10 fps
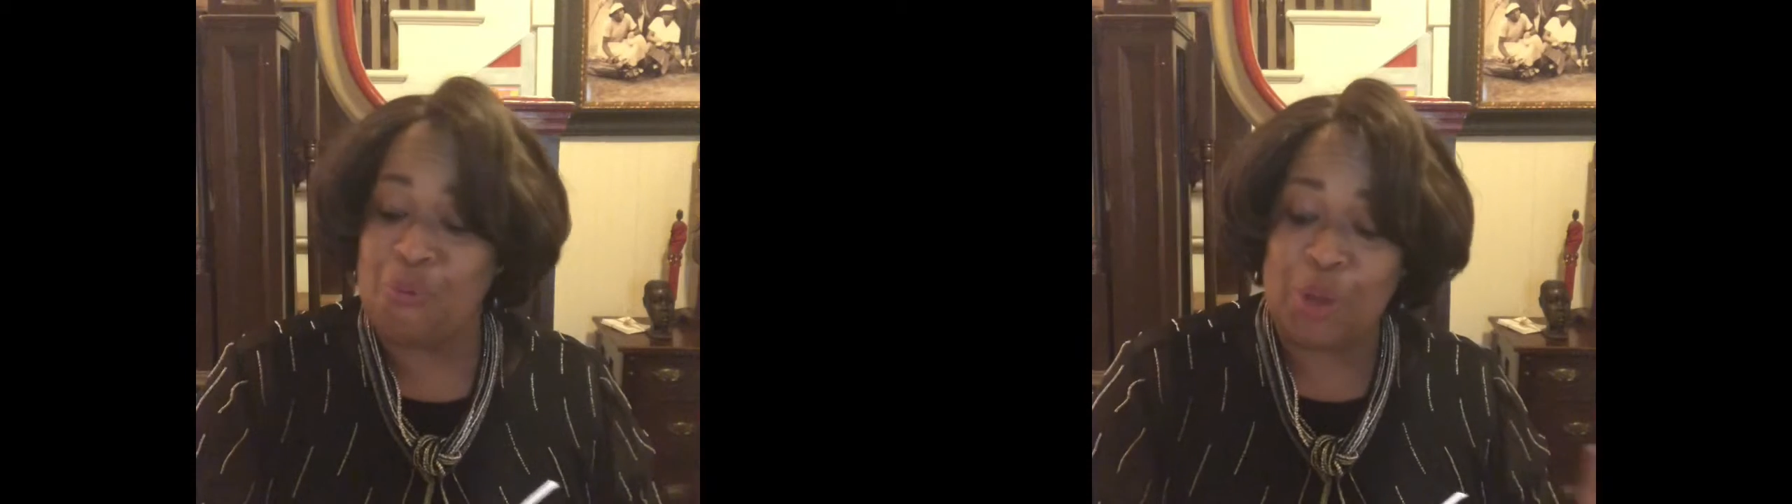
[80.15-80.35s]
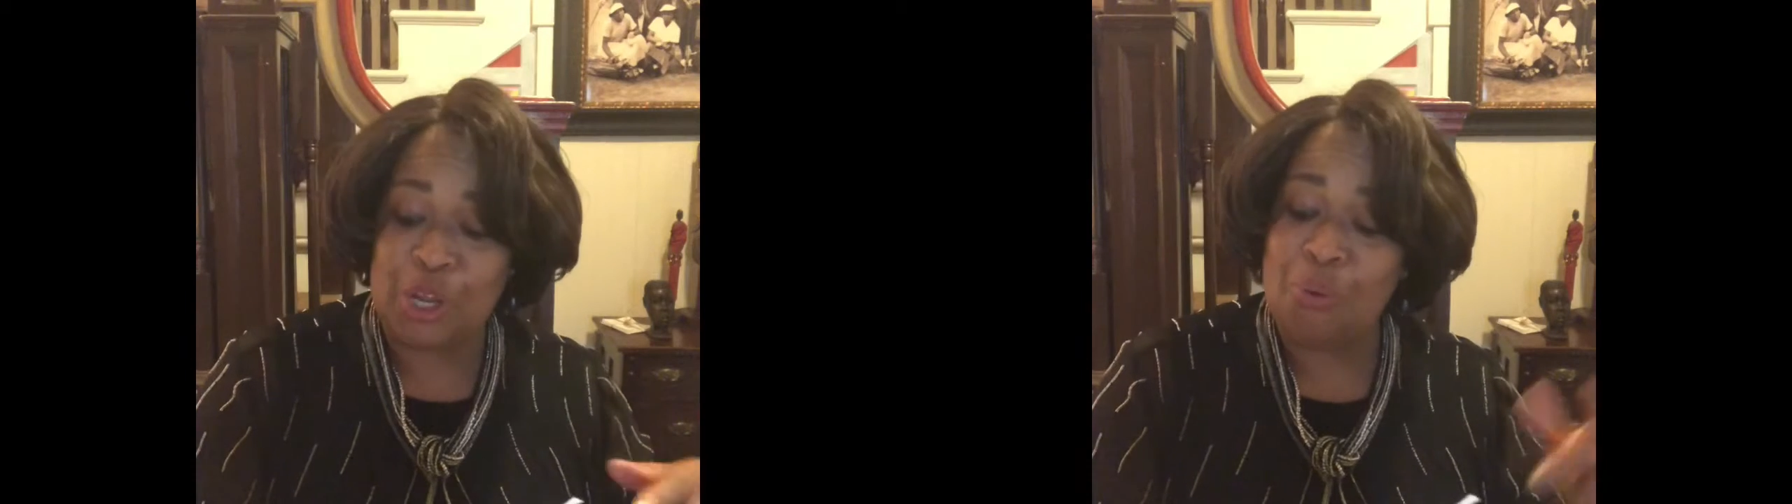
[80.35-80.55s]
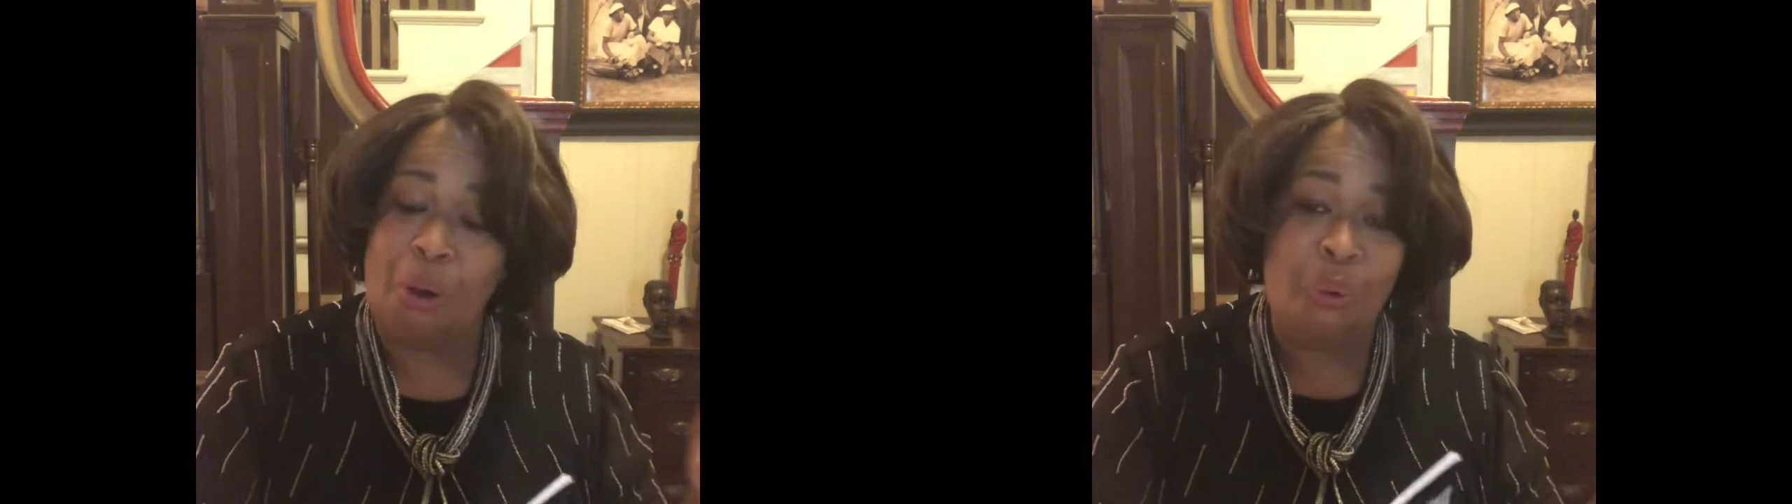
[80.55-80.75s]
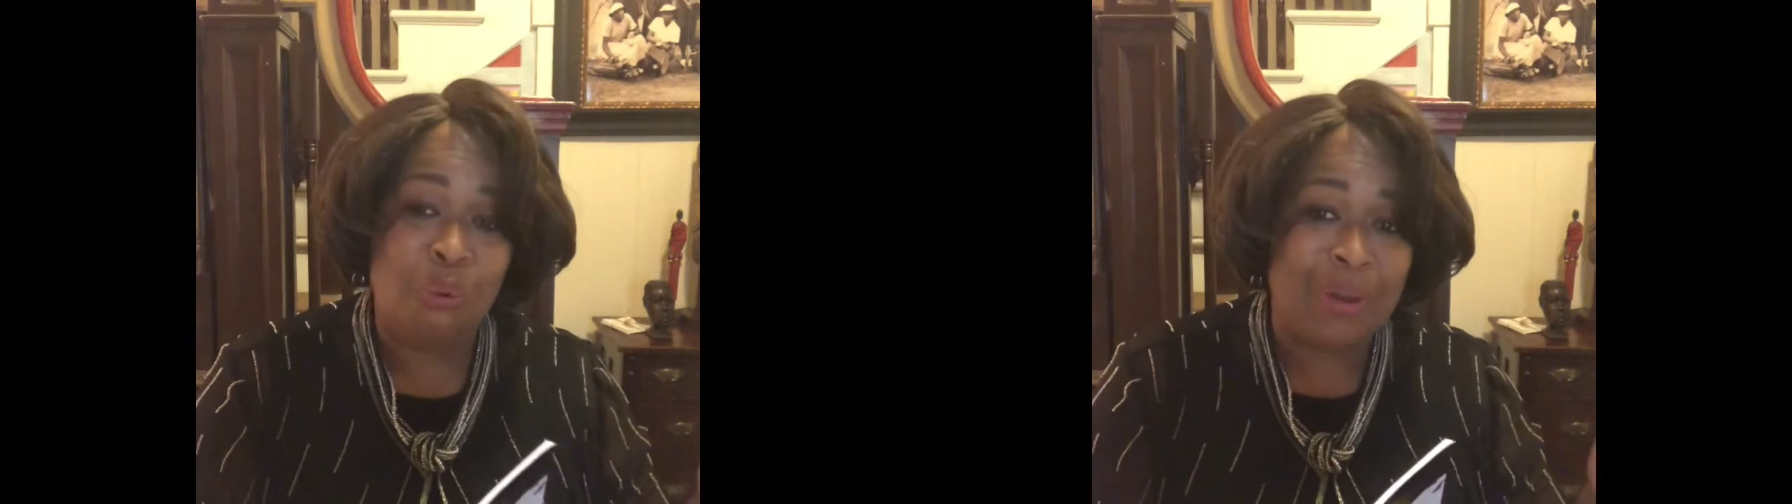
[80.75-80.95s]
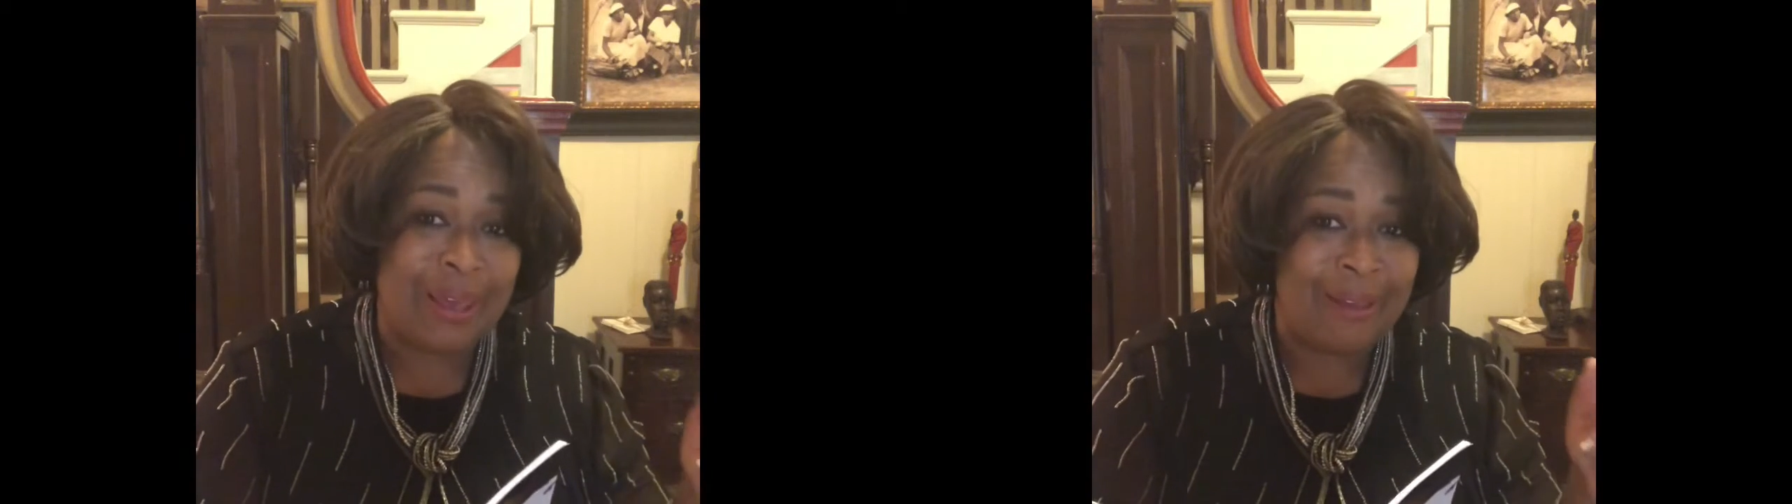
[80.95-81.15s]
what you
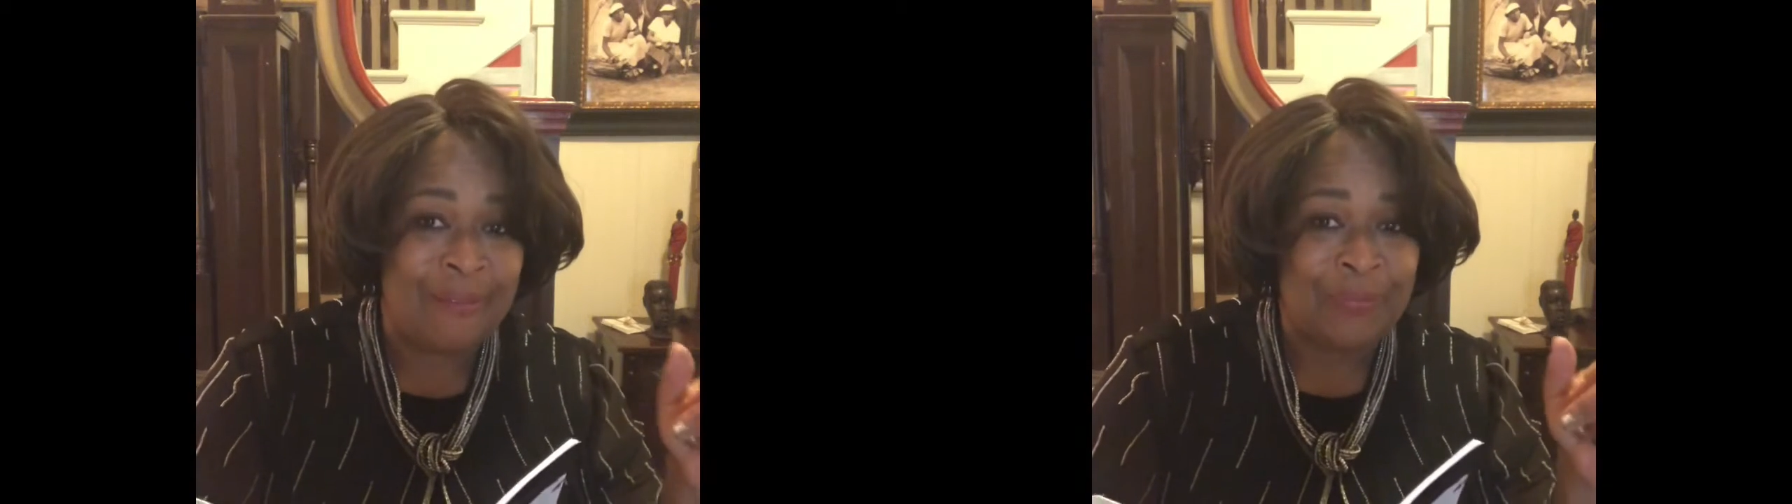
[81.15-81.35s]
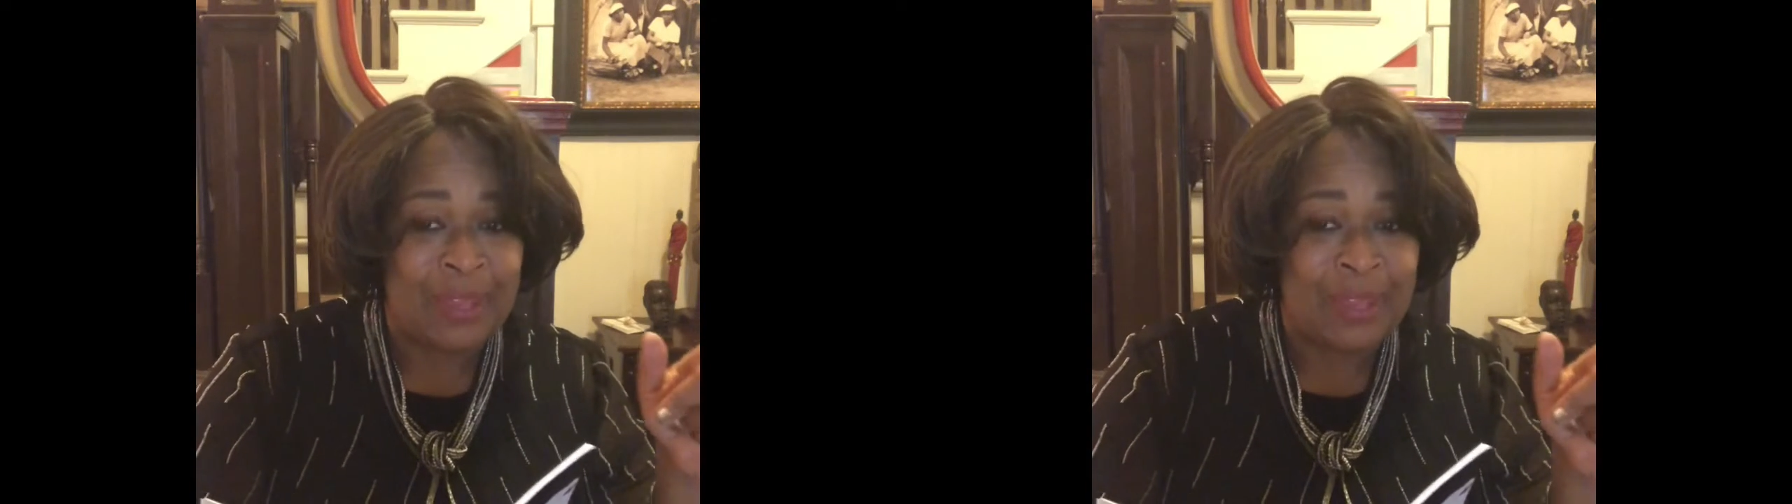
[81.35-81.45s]
only